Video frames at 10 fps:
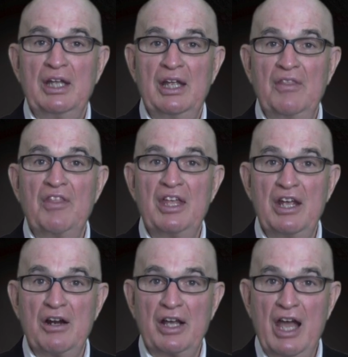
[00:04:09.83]
in the
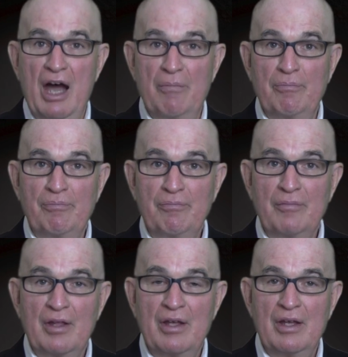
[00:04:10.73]
year to come.
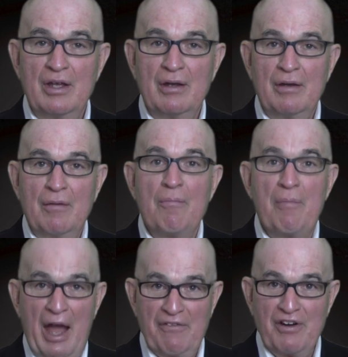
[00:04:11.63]

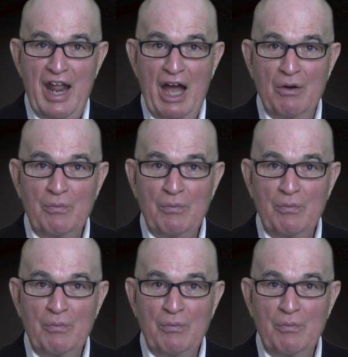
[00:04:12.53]
Bye for now.